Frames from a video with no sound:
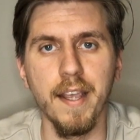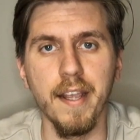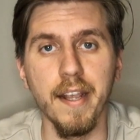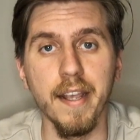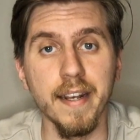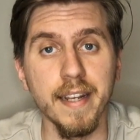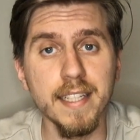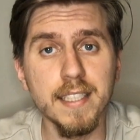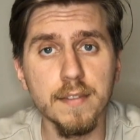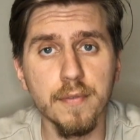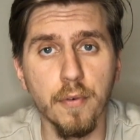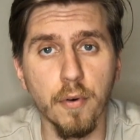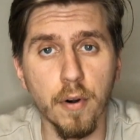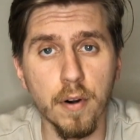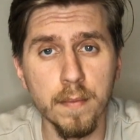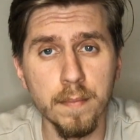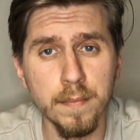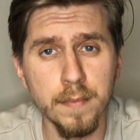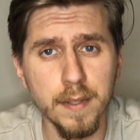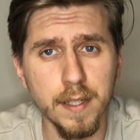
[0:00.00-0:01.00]
In its
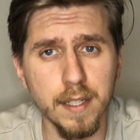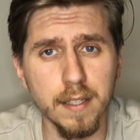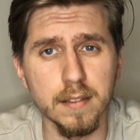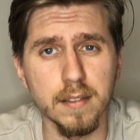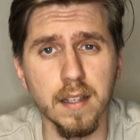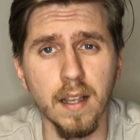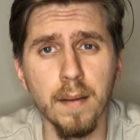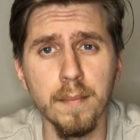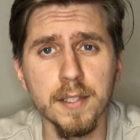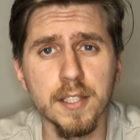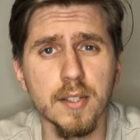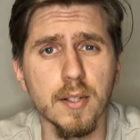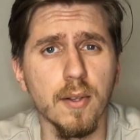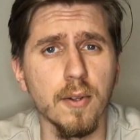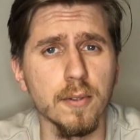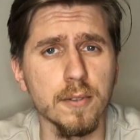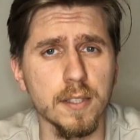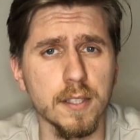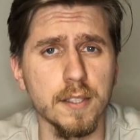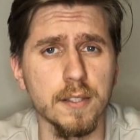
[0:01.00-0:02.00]
form, Islam is
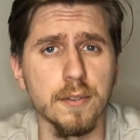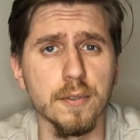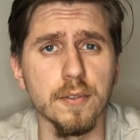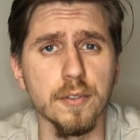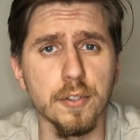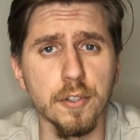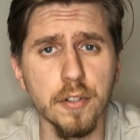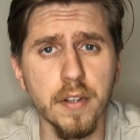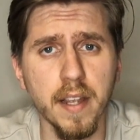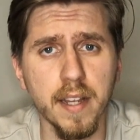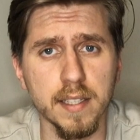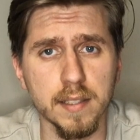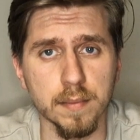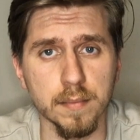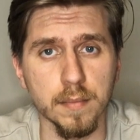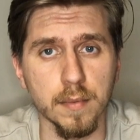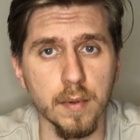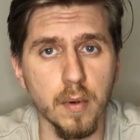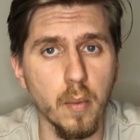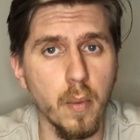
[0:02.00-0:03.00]
closer to
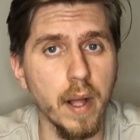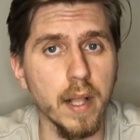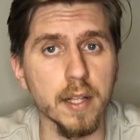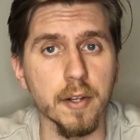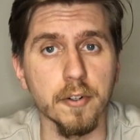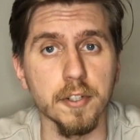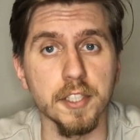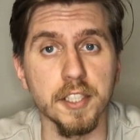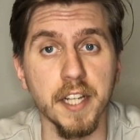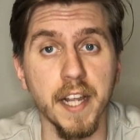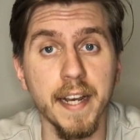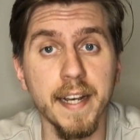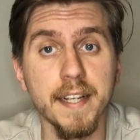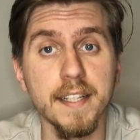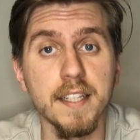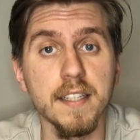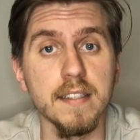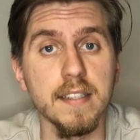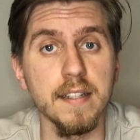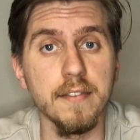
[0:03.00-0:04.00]
Judaism, while
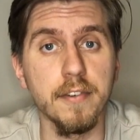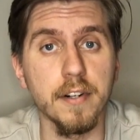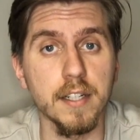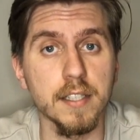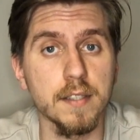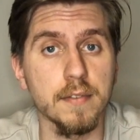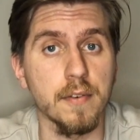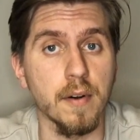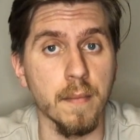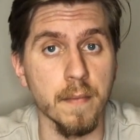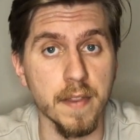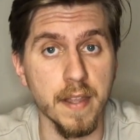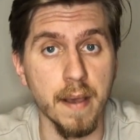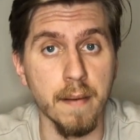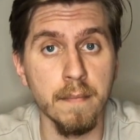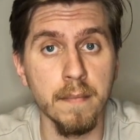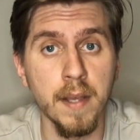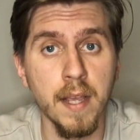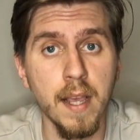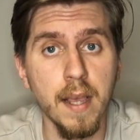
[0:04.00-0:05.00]
Christianity differs from
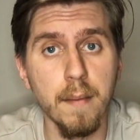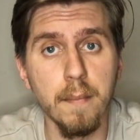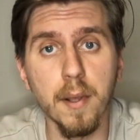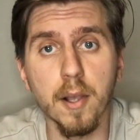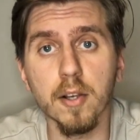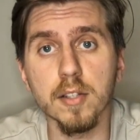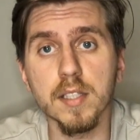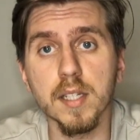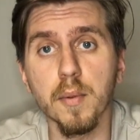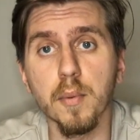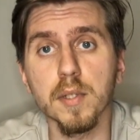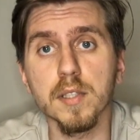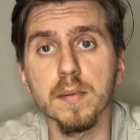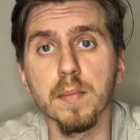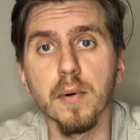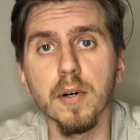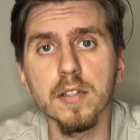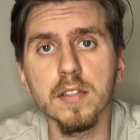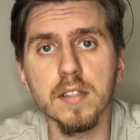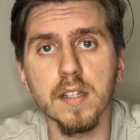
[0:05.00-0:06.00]
them because it was
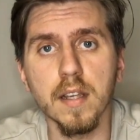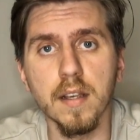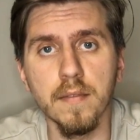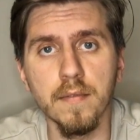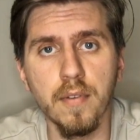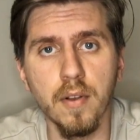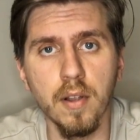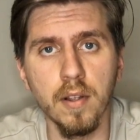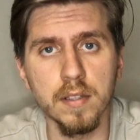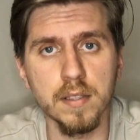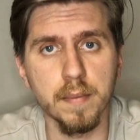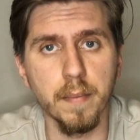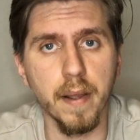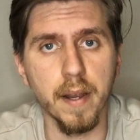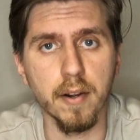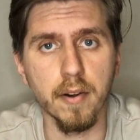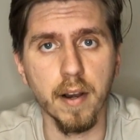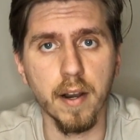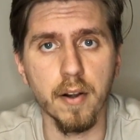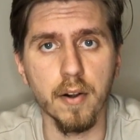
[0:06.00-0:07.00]
most influenced by
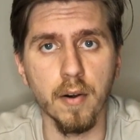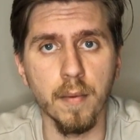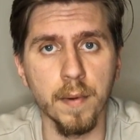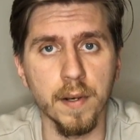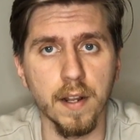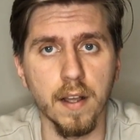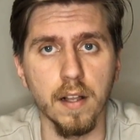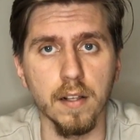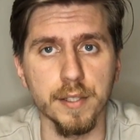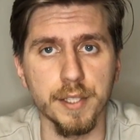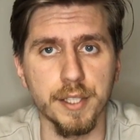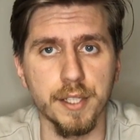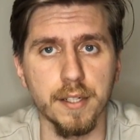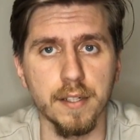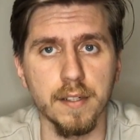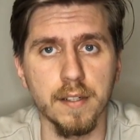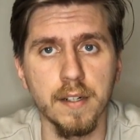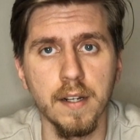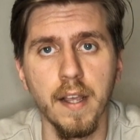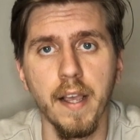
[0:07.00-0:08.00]
Greco-Roman
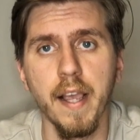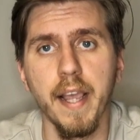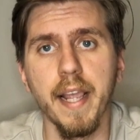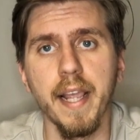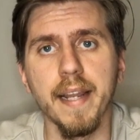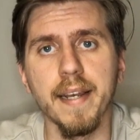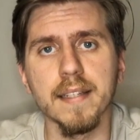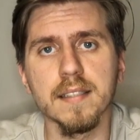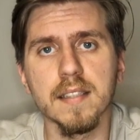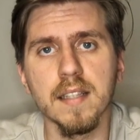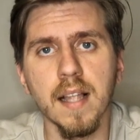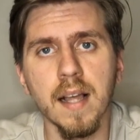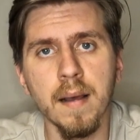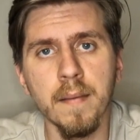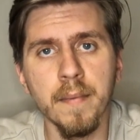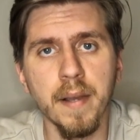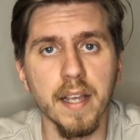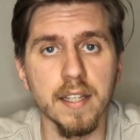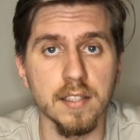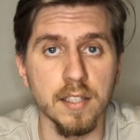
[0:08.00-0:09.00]
culture. In
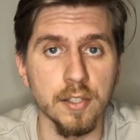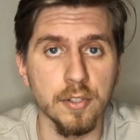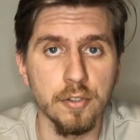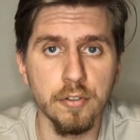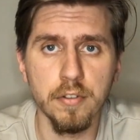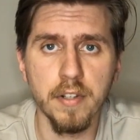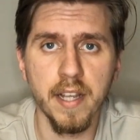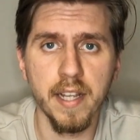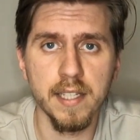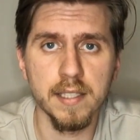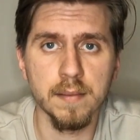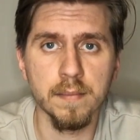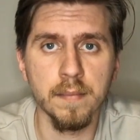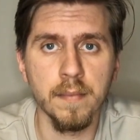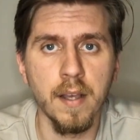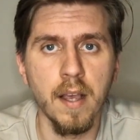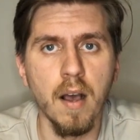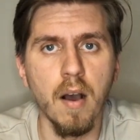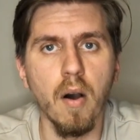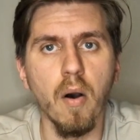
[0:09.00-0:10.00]
Islam, as in
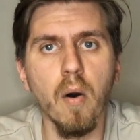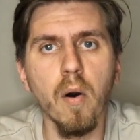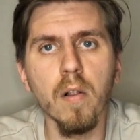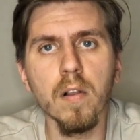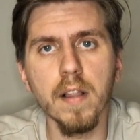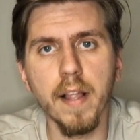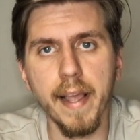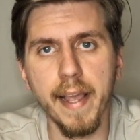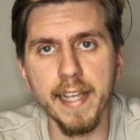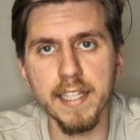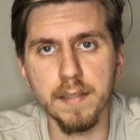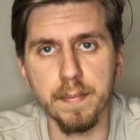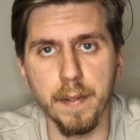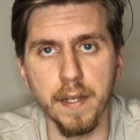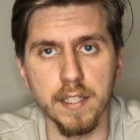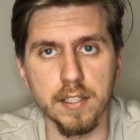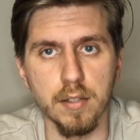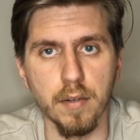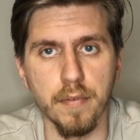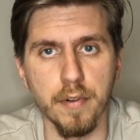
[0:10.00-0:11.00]
Judaism, all
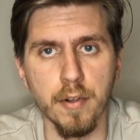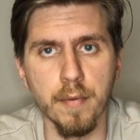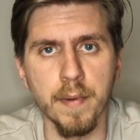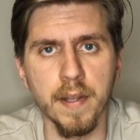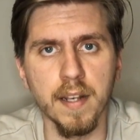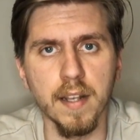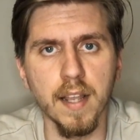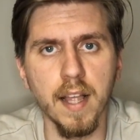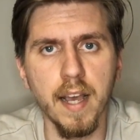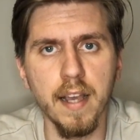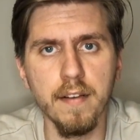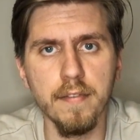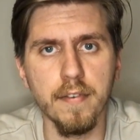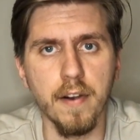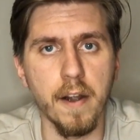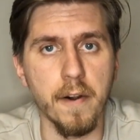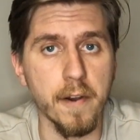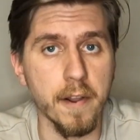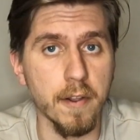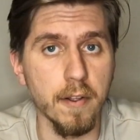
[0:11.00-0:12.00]
aspects of human life
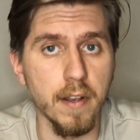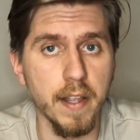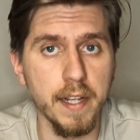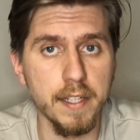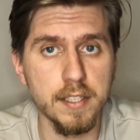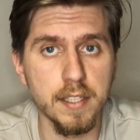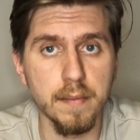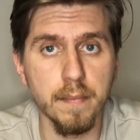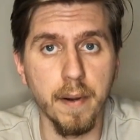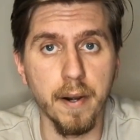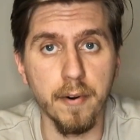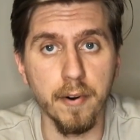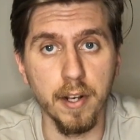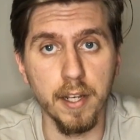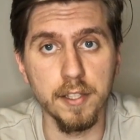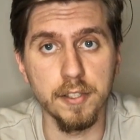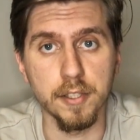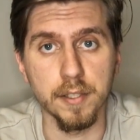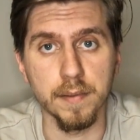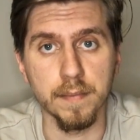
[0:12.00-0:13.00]
are regulated by
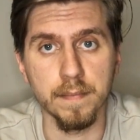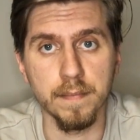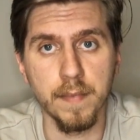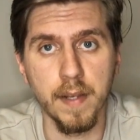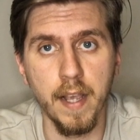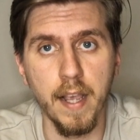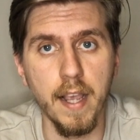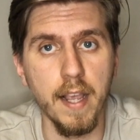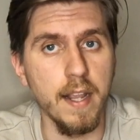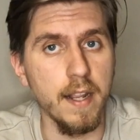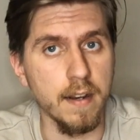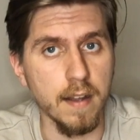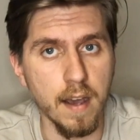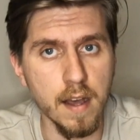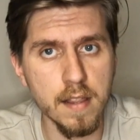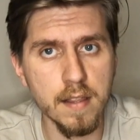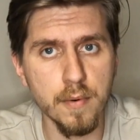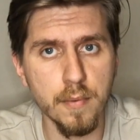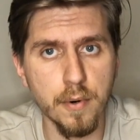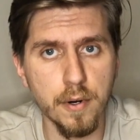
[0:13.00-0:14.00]
religion. In
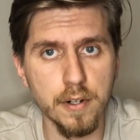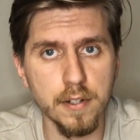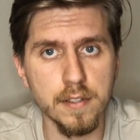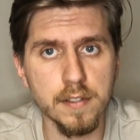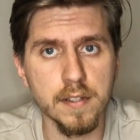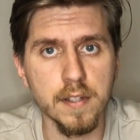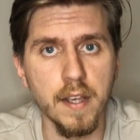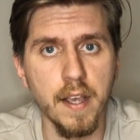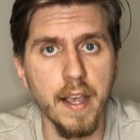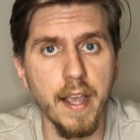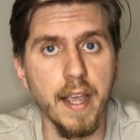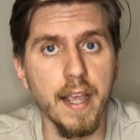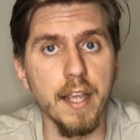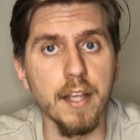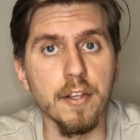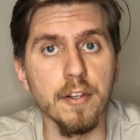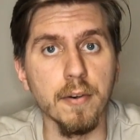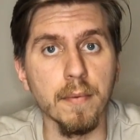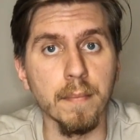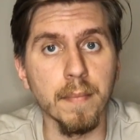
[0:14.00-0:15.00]
other words,
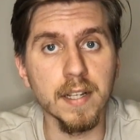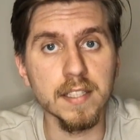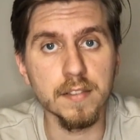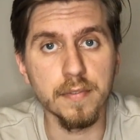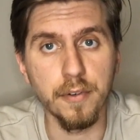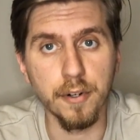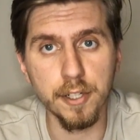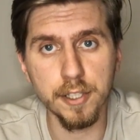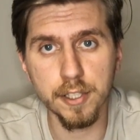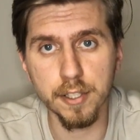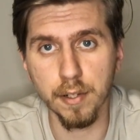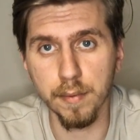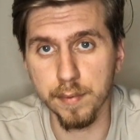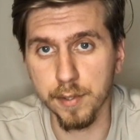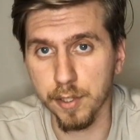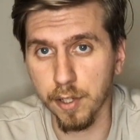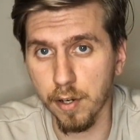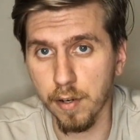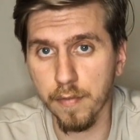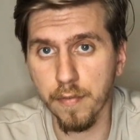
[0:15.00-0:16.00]
you must first
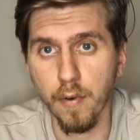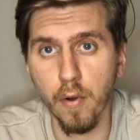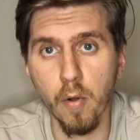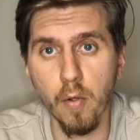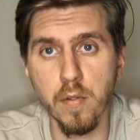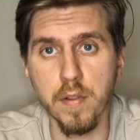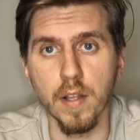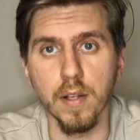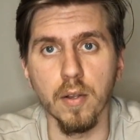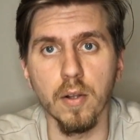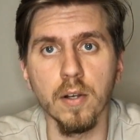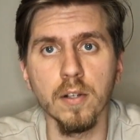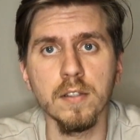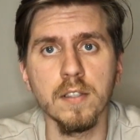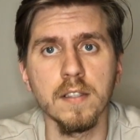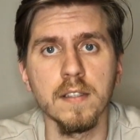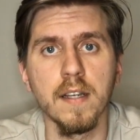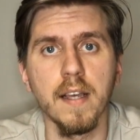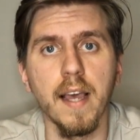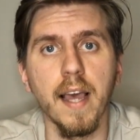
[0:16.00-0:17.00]
observe all the
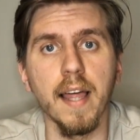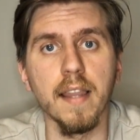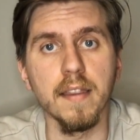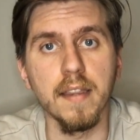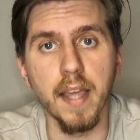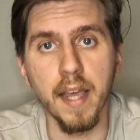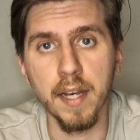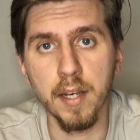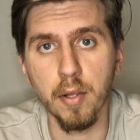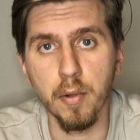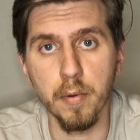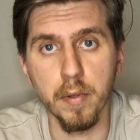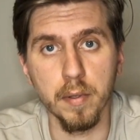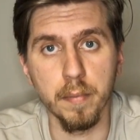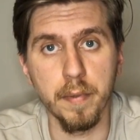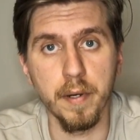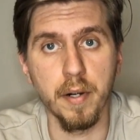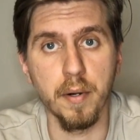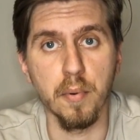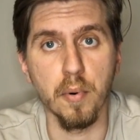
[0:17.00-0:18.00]
laws and then you will
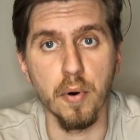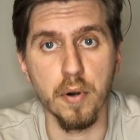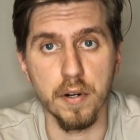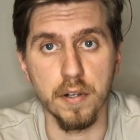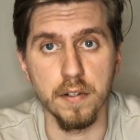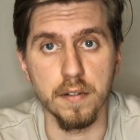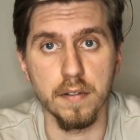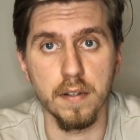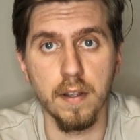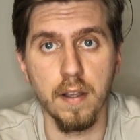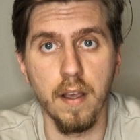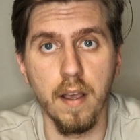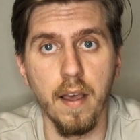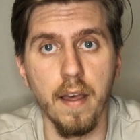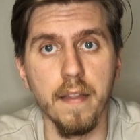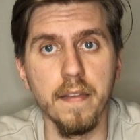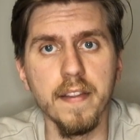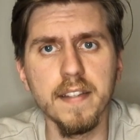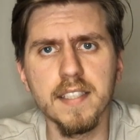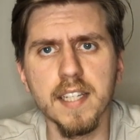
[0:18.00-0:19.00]
be rewarded.
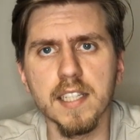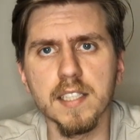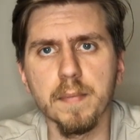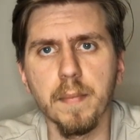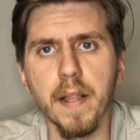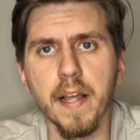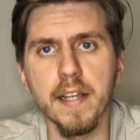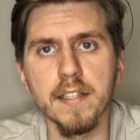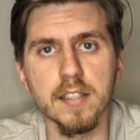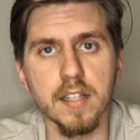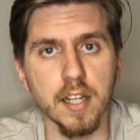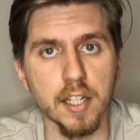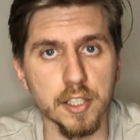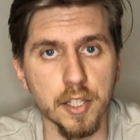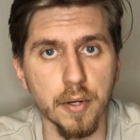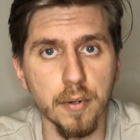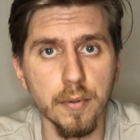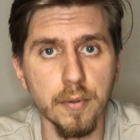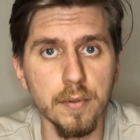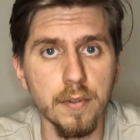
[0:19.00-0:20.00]
This explains
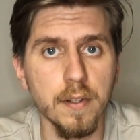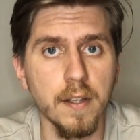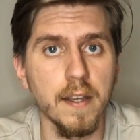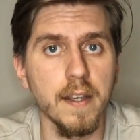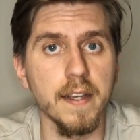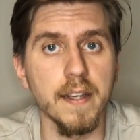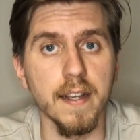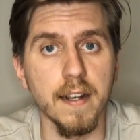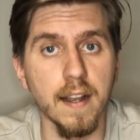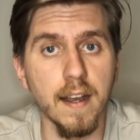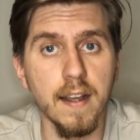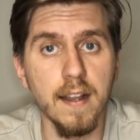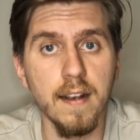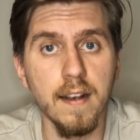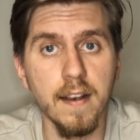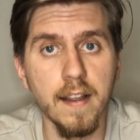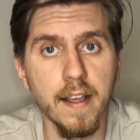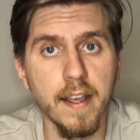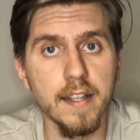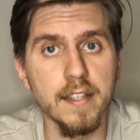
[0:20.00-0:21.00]
kashrut,
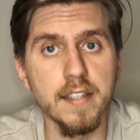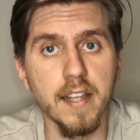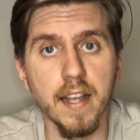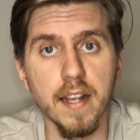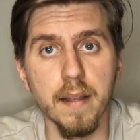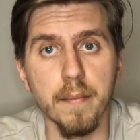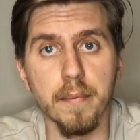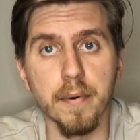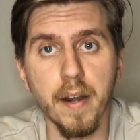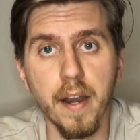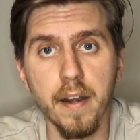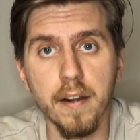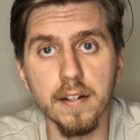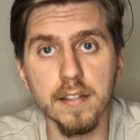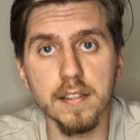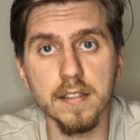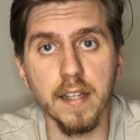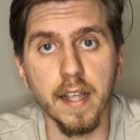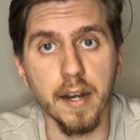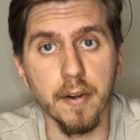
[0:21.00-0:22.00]
hilal, daily
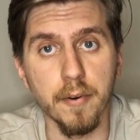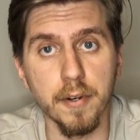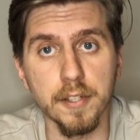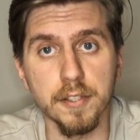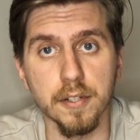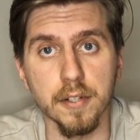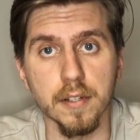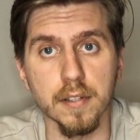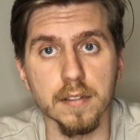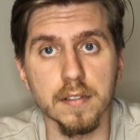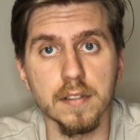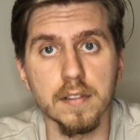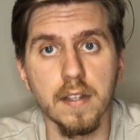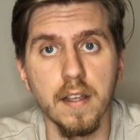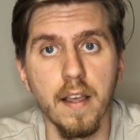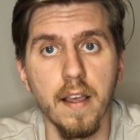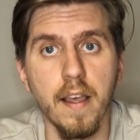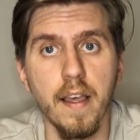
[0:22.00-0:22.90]
prayers, and rituals.